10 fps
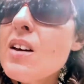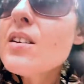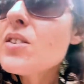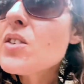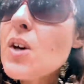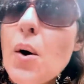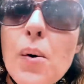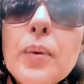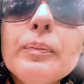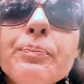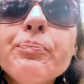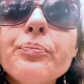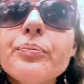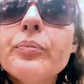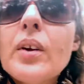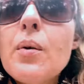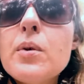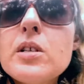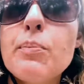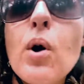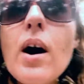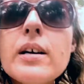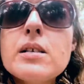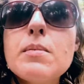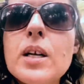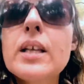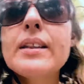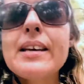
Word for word: So it was approximately the